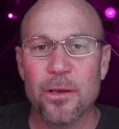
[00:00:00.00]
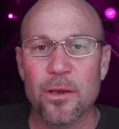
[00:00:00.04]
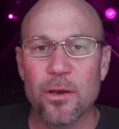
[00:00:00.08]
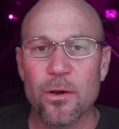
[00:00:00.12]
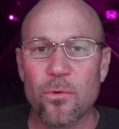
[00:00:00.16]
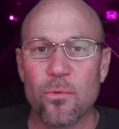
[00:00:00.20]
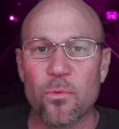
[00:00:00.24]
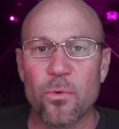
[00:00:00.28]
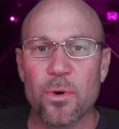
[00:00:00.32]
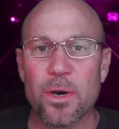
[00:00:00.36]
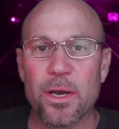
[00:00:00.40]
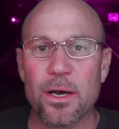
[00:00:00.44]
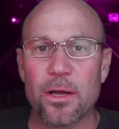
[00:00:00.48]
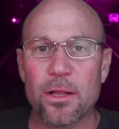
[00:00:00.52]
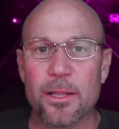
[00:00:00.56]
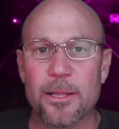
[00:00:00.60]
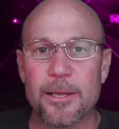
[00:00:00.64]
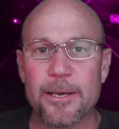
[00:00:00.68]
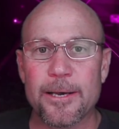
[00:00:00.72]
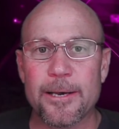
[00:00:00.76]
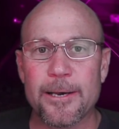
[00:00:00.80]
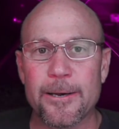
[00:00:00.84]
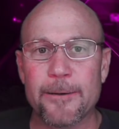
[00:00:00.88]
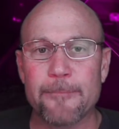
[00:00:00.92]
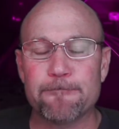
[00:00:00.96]
Well,
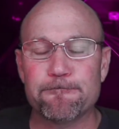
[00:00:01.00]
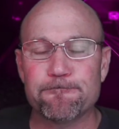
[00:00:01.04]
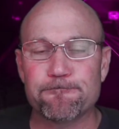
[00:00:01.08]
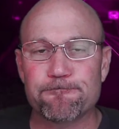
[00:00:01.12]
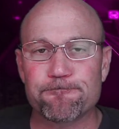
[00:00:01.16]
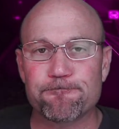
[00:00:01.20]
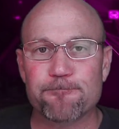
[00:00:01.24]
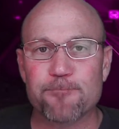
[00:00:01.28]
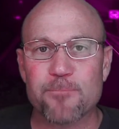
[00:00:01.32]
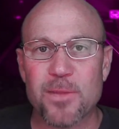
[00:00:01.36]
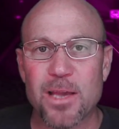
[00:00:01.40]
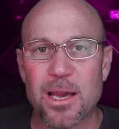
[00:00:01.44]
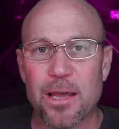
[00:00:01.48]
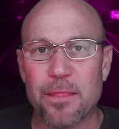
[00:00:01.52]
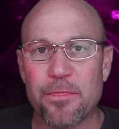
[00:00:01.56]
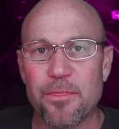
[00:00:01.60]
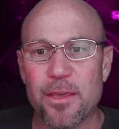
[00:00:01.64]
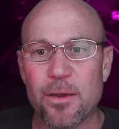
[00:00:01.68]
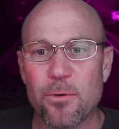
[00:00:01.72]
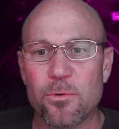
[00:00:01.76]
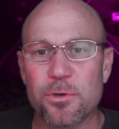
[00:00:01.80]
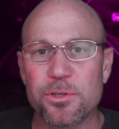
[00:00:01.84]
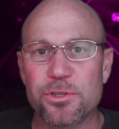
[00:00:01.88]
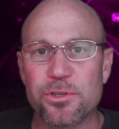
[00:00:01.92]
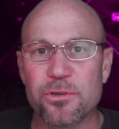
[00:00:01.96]
um, I think
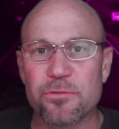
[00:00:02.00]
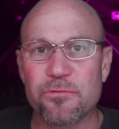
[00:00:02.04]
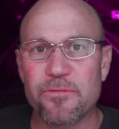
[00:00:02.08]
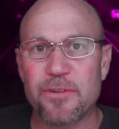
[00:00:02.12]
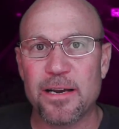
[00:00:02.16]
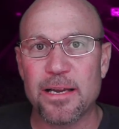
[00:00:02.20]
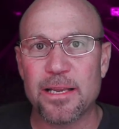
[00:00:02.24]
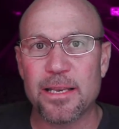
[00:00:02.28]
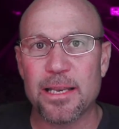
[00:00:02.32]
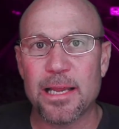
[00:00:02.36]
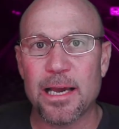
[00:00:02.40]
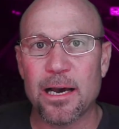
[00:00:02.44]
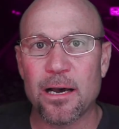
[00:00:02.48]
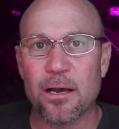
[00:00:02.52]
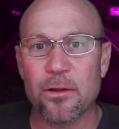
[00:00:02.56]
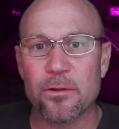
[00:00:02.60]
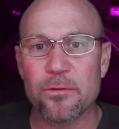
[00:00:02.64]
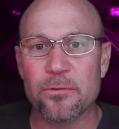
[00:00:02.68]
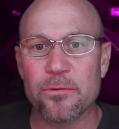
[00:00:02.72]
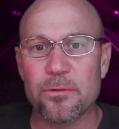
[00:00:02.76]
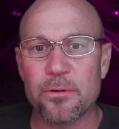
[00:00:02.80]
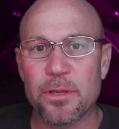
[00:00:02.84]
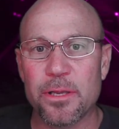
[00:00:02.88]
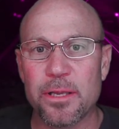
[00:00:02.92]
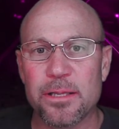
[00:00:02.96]
what you'll find out
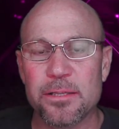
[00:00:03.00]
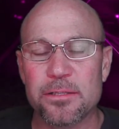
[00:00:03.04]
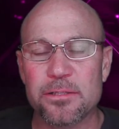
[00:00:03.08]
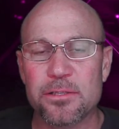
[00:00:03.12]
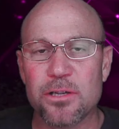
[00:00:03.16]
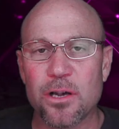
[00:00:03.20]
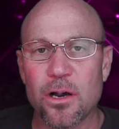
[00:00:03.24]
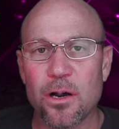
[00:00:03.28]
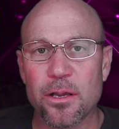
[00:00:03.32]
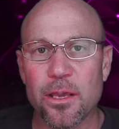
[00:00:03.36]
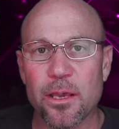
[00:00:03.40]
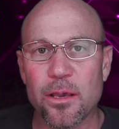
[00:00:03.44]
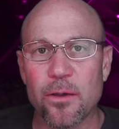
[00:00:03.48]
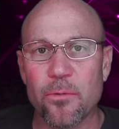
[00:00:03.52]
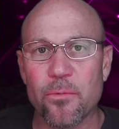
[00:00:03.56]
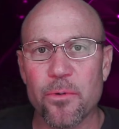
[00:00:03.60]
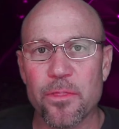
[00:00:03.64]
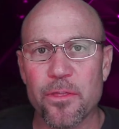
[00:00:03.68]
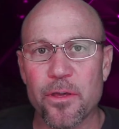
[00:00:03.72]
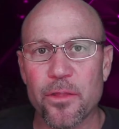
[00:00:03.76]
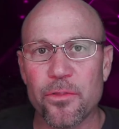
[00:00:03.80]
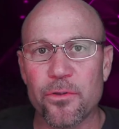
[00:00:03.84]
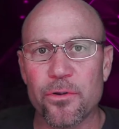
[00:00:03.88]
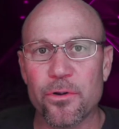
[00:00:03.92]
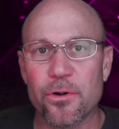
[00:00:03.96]
in talking with
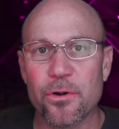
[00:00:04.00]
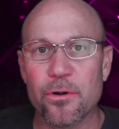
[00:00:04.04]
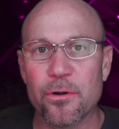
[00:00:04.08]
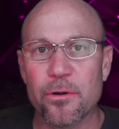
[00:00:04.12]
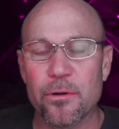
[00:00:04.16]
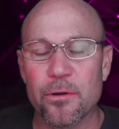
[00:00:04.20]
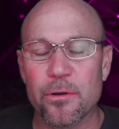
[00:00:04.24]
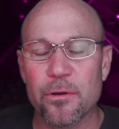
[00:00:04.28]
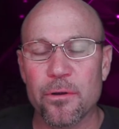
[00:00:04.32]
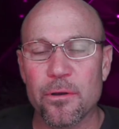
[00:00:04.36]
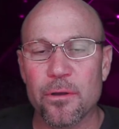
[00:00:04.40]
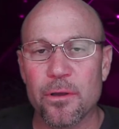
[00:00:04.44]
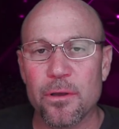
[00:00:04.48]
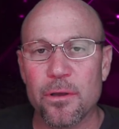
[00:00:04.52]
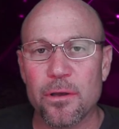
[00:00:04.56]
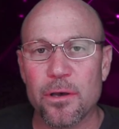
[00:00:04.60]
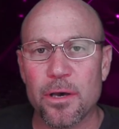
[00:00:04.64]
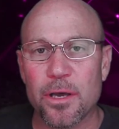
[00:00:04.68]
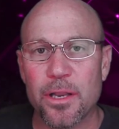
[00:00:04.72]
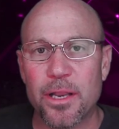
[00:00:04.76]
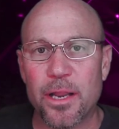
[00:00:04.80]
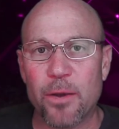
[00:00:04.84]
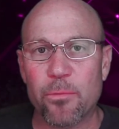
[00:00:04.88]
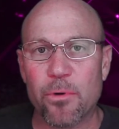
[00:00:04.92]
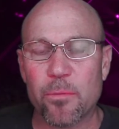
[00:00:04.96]
other uh,
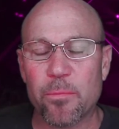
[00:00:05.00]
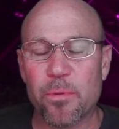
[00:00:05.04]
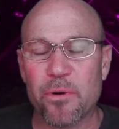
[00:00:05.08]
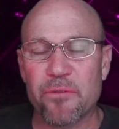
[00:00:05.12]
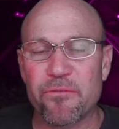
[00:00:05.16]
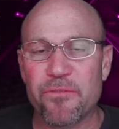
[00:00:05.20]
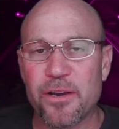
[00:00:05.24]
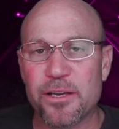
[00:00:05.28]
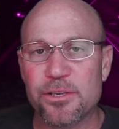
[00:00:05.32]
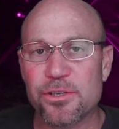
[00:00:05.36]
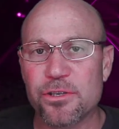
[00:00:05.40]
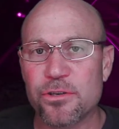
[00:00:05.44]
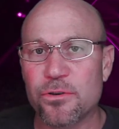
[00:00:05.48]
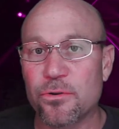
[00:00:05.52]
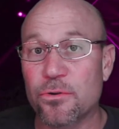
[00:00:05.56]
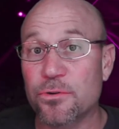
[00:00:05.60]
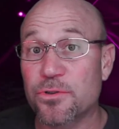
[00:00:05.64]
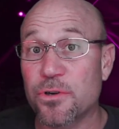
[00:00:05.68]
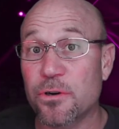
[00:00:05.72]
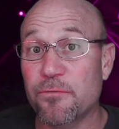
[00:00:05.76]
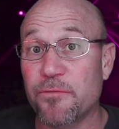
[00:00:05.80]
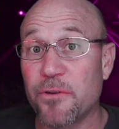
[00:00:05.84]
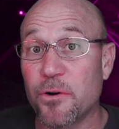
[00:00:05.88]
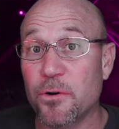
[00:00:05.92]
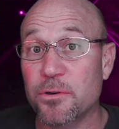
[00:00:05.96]
network professionals or
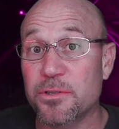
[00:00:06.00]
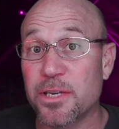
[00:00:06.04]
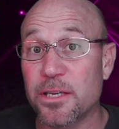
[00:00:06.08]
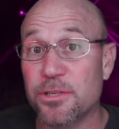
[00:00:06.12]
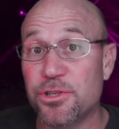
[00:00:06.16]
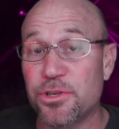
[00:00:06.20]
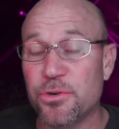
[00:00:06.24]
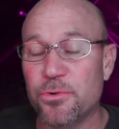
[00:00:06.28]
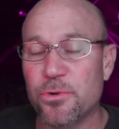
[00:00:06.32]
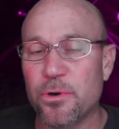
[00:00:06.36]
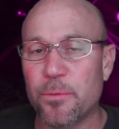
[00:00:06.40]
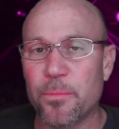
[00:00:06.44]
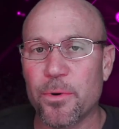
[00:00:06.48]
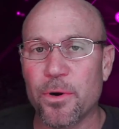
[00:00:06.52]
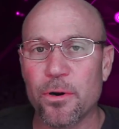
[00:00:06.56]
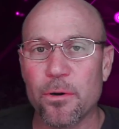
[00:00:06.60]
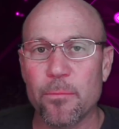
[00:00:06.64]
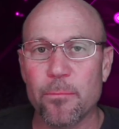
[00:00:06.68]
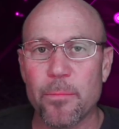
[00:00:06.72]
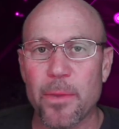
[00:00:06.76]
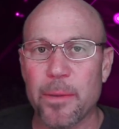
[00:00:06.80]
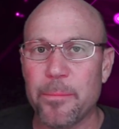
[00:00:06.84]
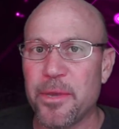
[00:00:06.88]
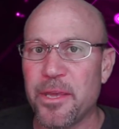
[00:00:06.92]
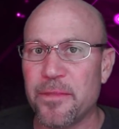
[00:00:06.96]
folks at Juniper,
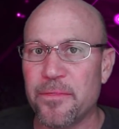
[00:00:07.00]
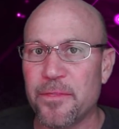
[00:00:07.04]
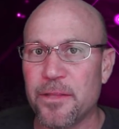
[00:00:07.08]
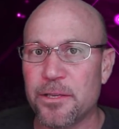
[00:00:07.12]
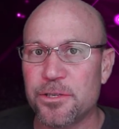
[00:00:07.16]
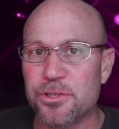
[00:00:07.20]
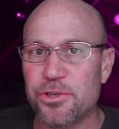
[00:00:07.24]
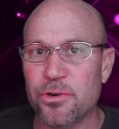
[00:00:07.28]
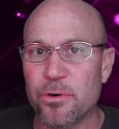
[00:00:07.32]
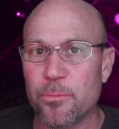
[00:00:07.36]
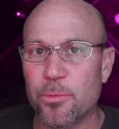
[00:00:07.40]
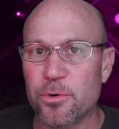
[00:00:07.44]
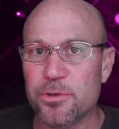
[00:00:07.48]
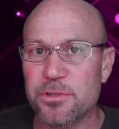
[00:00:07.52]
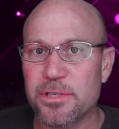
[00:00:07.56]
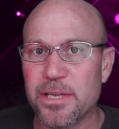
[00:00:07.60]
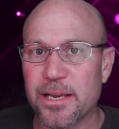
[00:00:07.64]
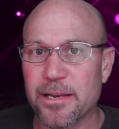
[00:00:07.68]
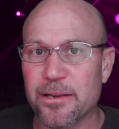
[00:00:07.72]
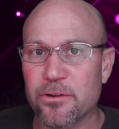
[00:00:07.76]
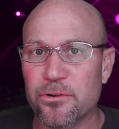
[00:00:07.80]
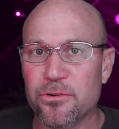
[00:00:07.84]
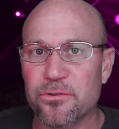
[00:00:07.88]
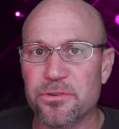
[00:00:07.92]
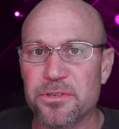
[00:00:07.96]
maybe in the Juniper
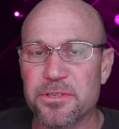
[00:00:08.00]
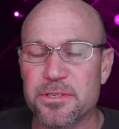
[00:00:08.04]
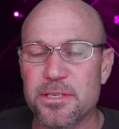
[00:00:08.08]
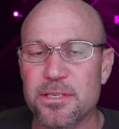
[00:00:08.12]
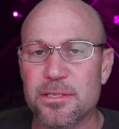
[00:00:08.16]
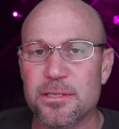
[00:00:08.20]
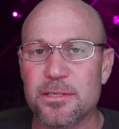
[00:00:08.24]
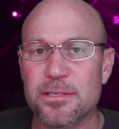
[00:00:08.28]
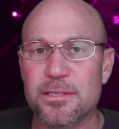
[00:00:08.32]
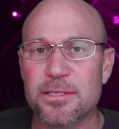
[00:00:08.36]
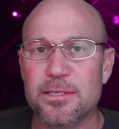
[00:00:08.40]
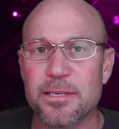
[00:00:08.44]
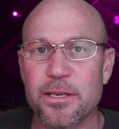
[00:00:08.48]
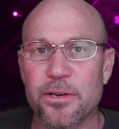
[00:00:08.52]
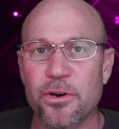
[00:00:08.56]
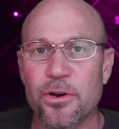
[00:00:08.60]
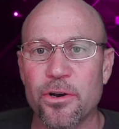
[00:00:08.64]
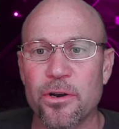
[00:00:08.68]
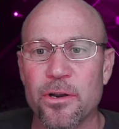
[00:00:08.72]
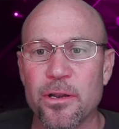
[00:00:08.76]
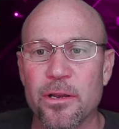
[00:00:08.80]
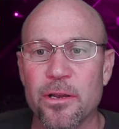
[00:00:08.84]
Technical Assistance Center,